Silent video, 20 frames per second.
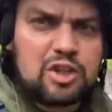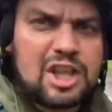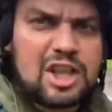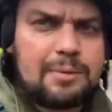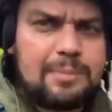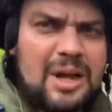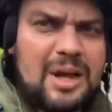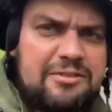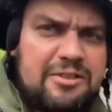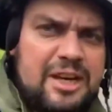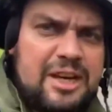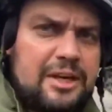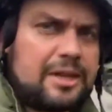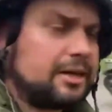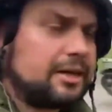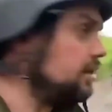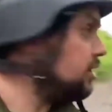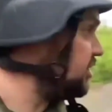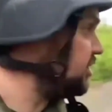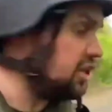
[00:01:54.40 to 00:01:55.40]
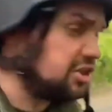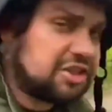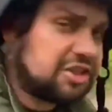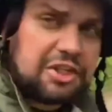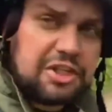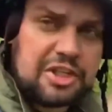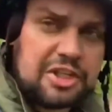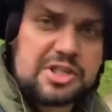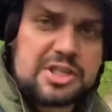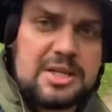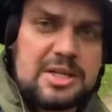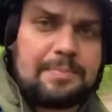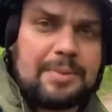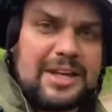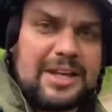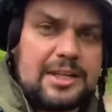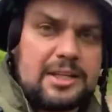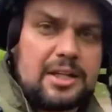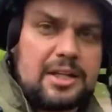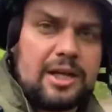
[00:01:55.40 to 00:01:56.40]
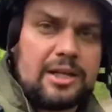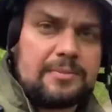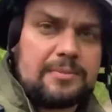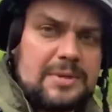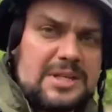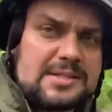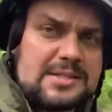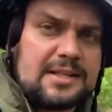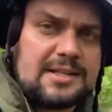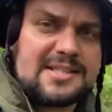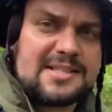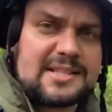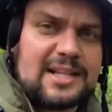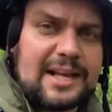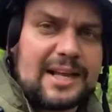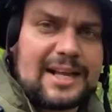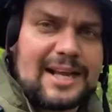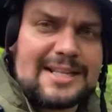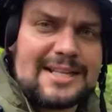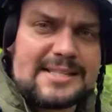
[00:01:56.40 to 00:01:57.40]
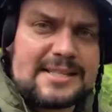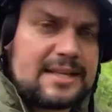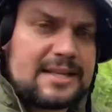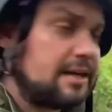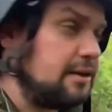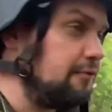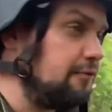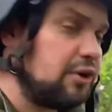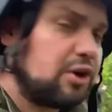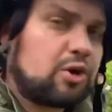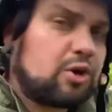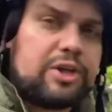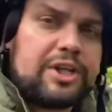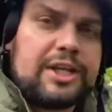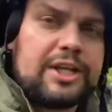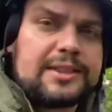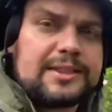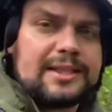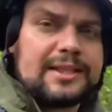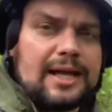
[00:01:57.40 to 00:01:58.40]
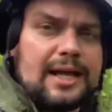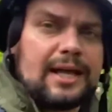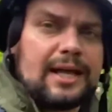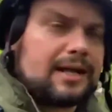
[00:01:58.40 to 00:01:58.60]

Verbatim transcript: May in Severskyi, where they could